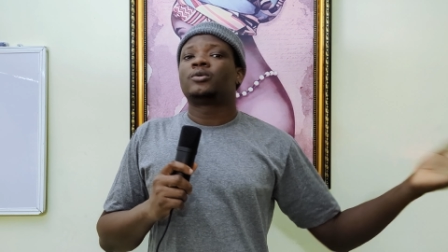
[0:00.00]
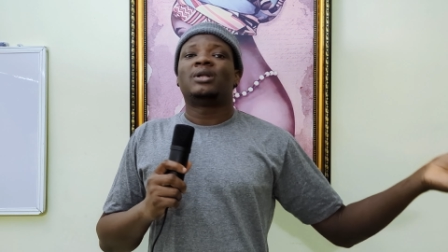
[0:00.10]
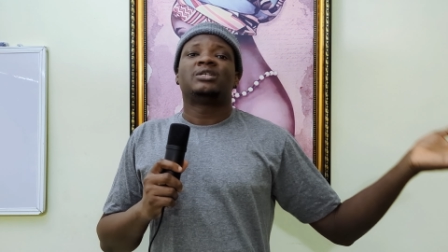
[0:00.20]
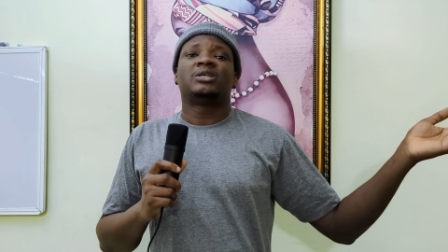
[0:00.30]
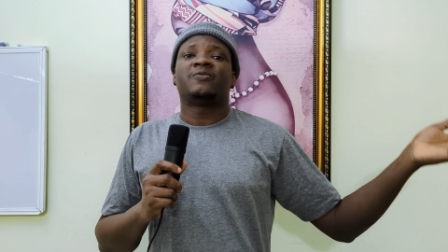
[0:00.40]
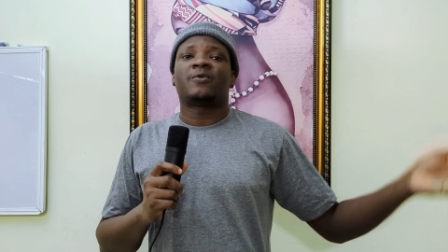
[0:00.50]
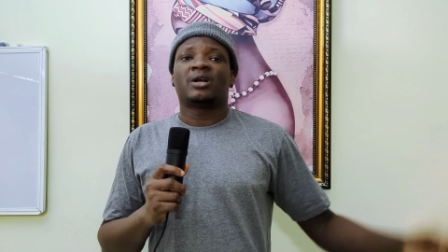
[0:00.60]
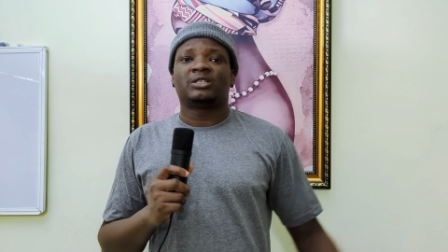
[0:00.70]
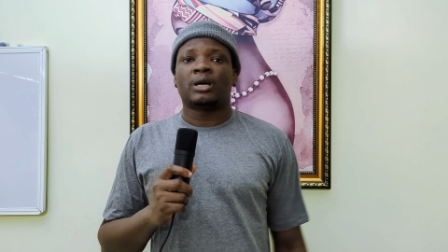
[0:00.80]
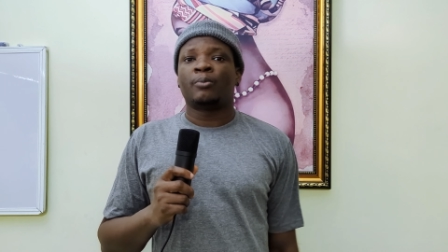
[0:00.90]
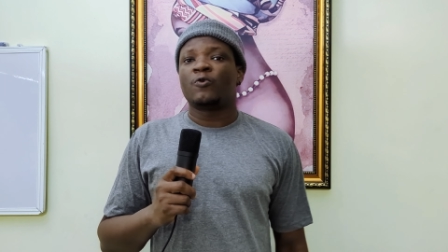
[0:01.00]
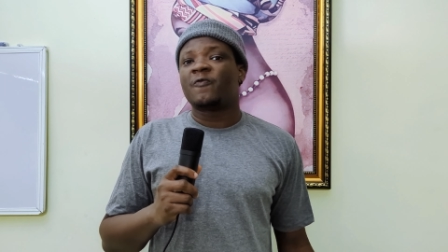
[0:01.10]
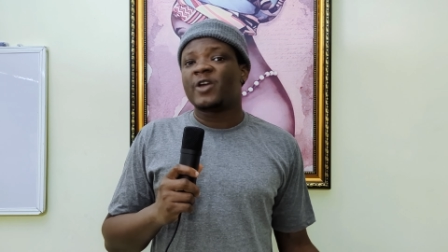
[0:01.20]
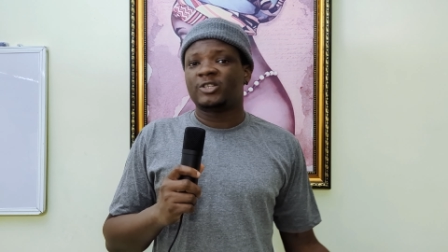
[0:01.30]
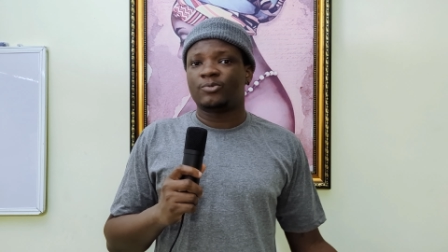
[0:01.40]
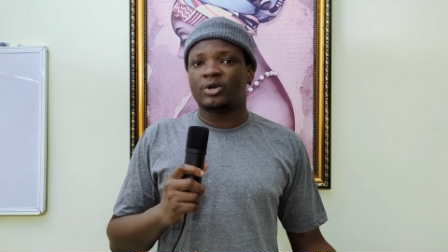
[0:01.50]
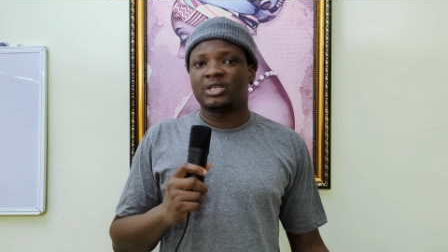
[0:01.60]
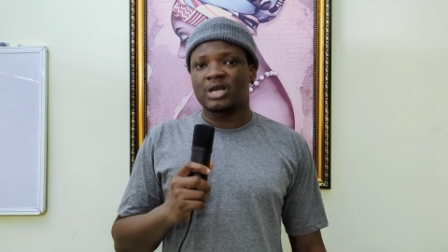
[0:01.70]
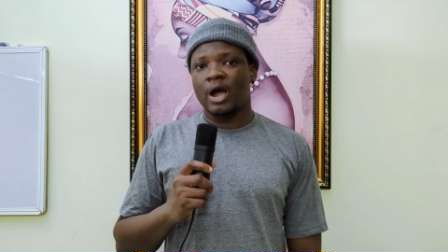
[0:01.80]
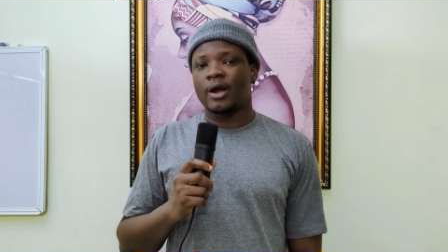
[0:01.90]
So let's say, for example, Facebook
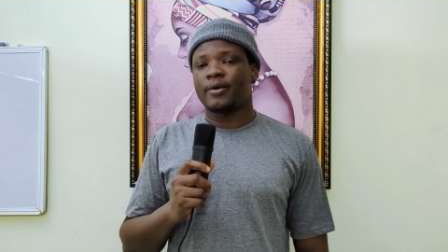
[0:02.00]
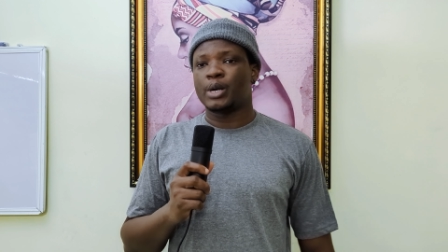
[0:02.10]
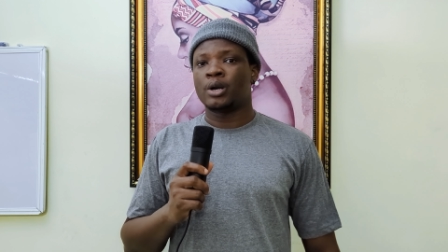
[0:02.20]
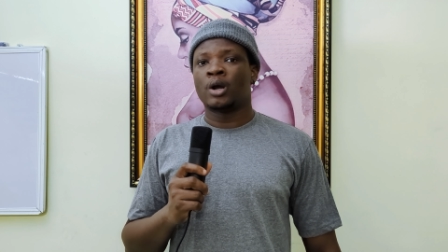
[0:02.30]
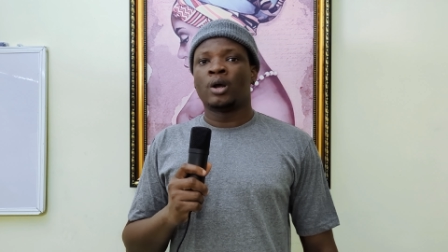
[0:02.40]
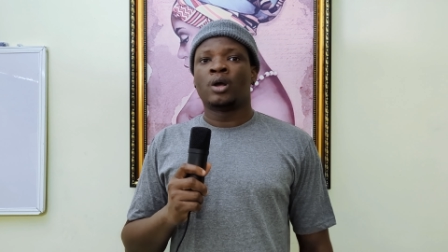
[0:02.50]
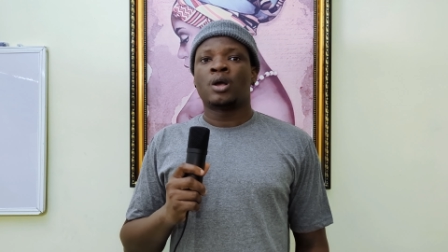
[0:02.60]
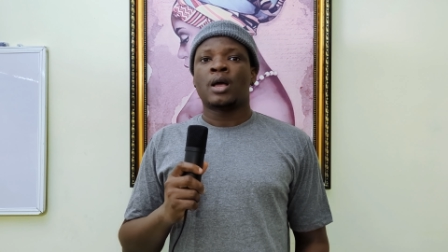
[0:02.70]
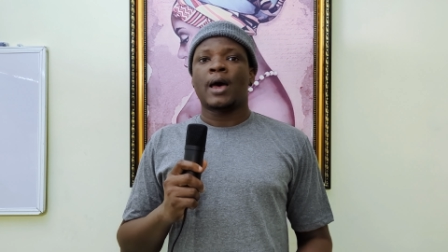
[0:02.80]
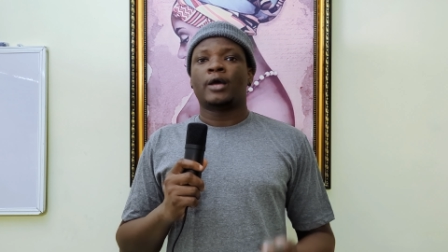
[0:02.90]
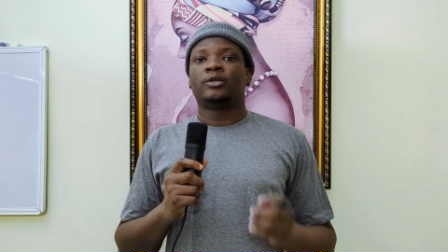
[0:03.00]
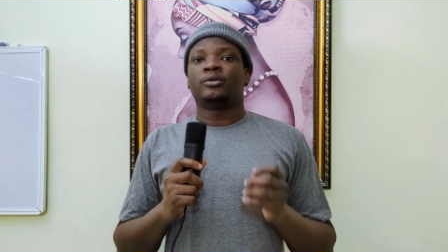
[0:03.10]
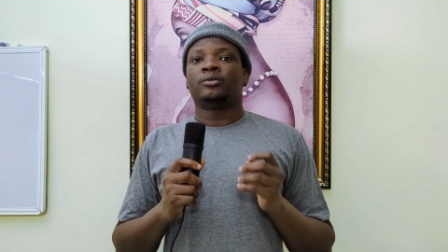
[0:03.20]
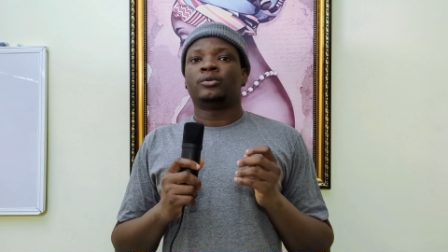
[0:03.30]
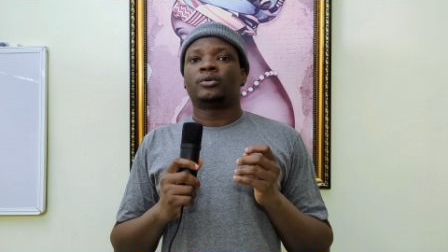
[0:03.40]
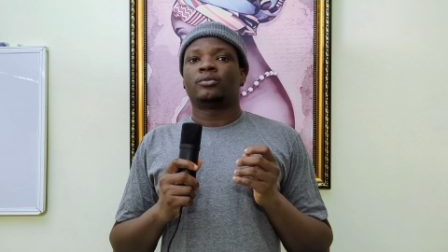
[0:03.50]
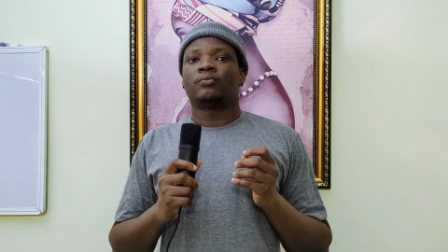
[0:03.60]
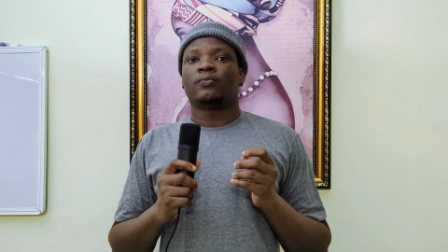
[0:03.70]
is hiring and